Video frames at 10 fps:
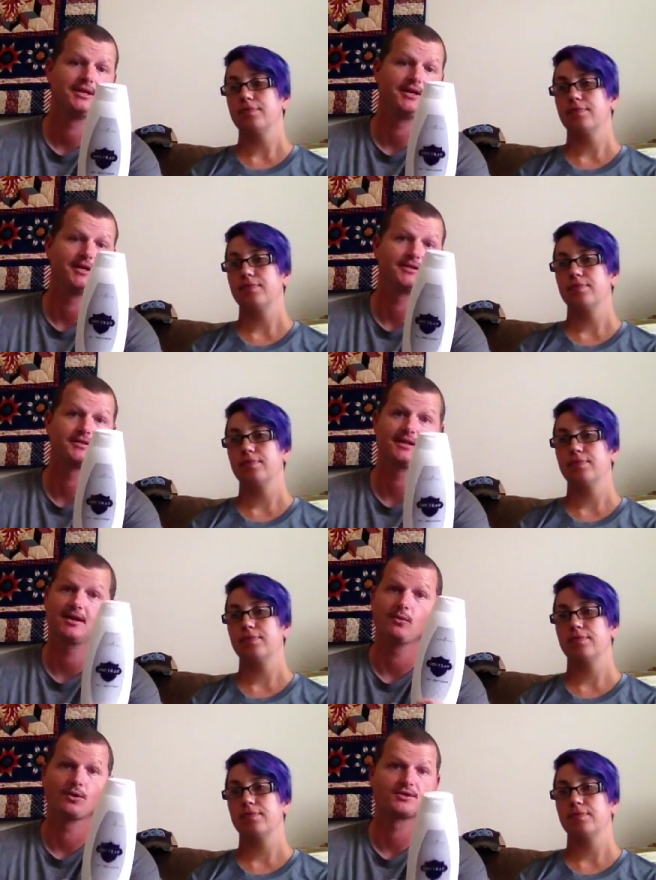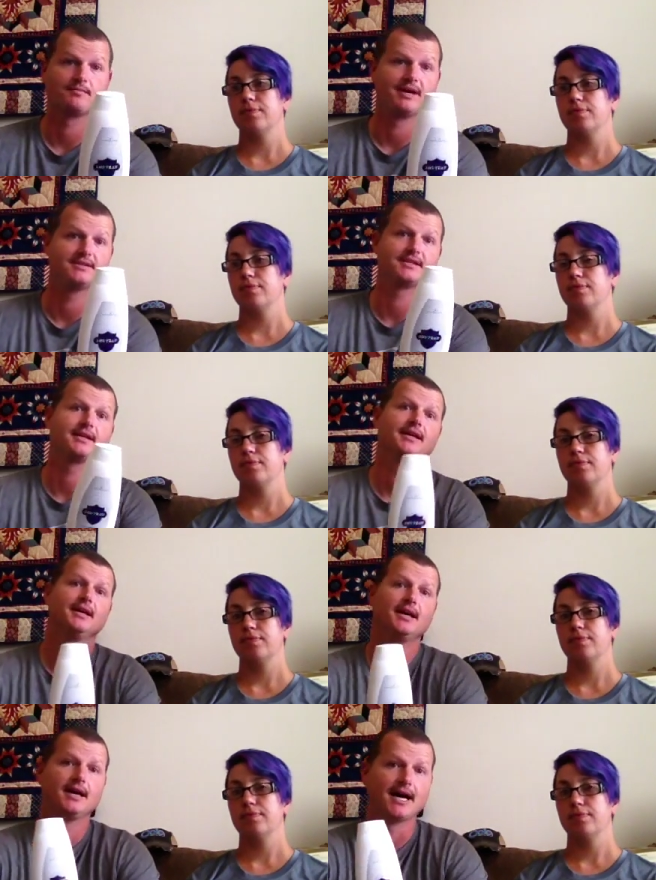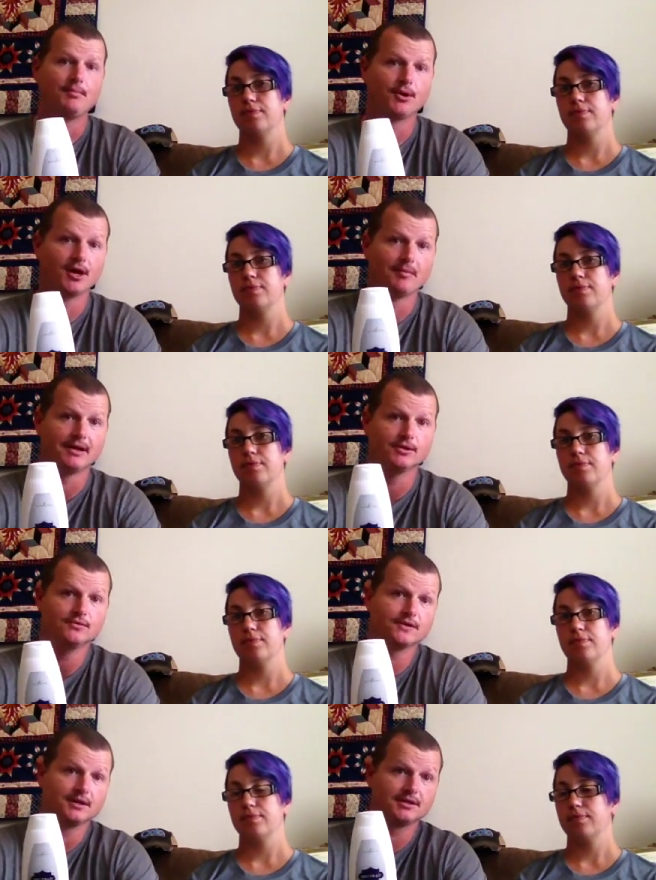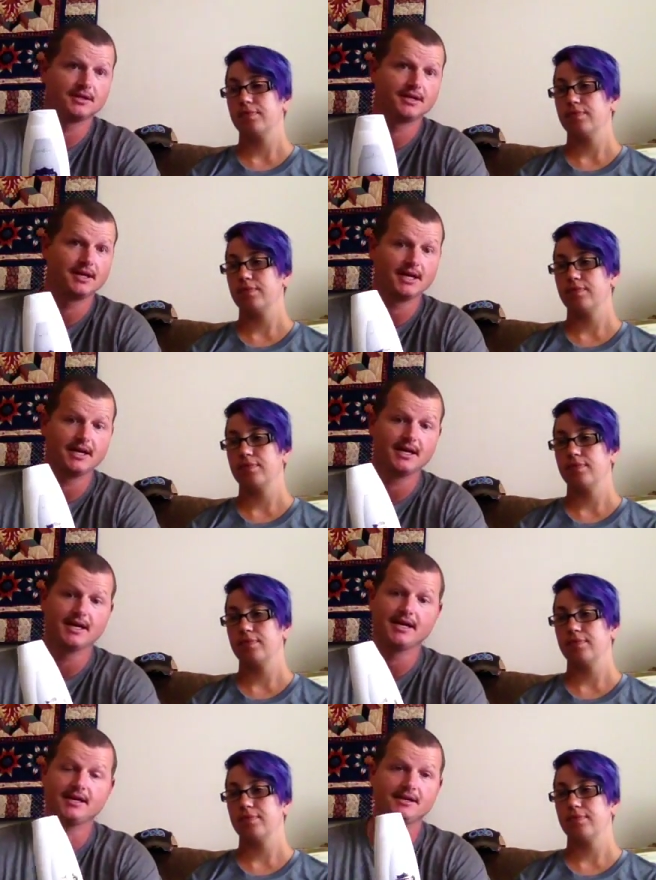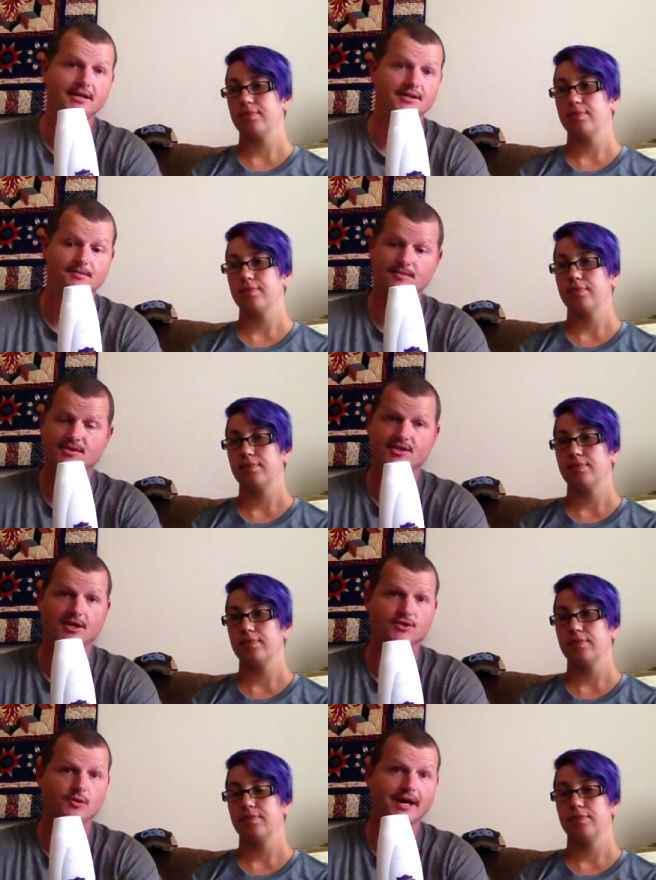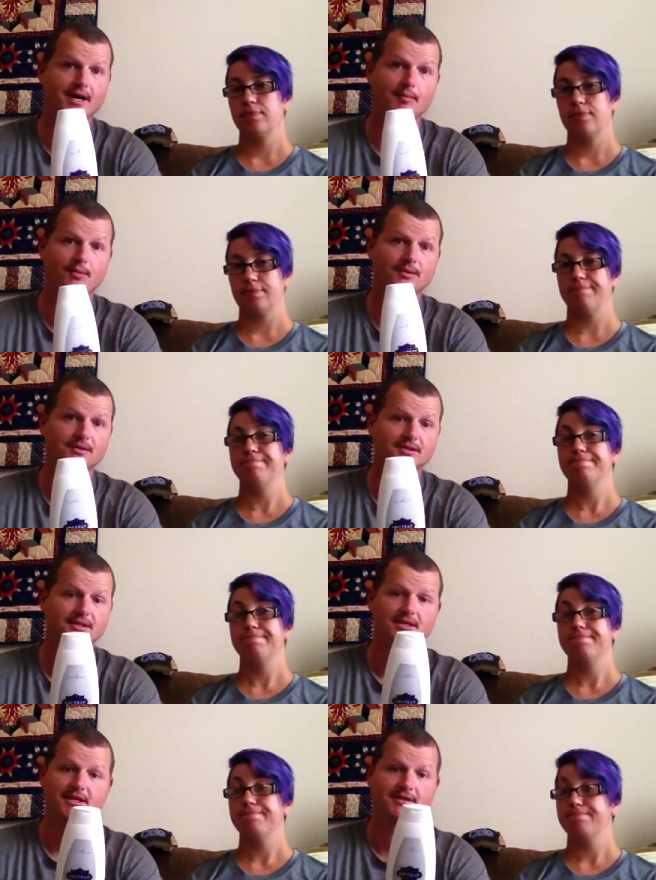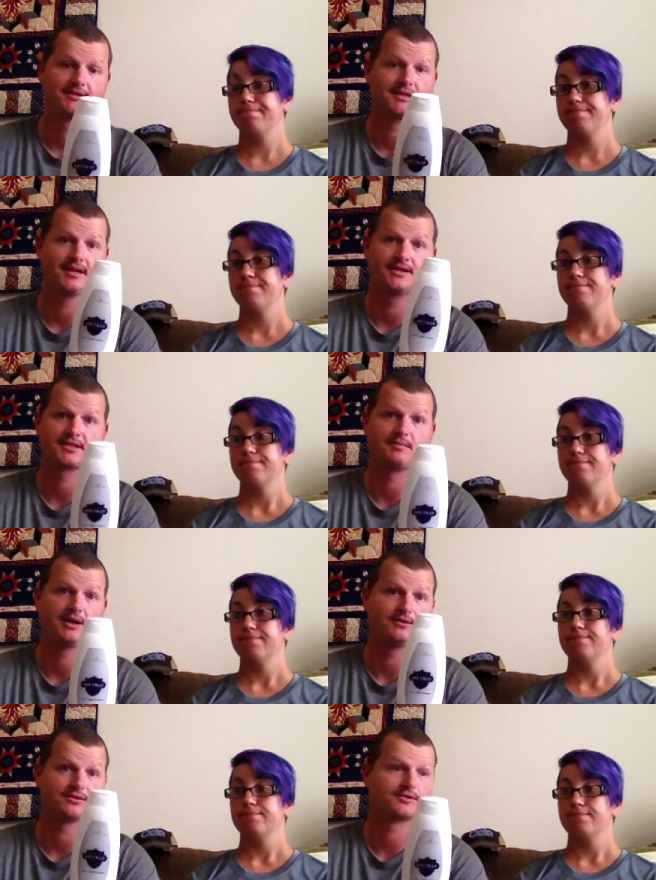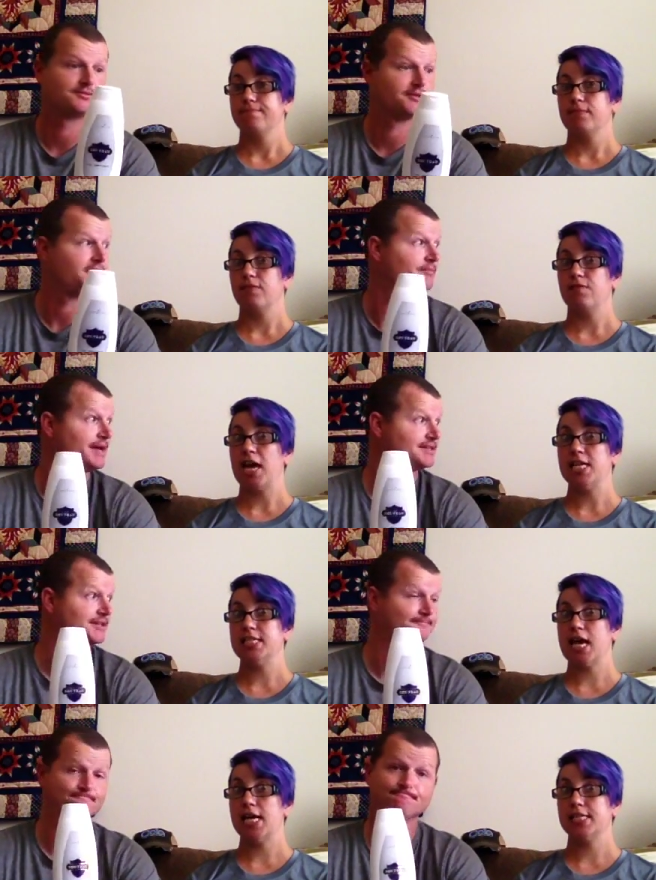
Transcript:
Speaker 1: It uh, works amazing. I put it on my loofah, and it suds right up. It uh, smells amazing.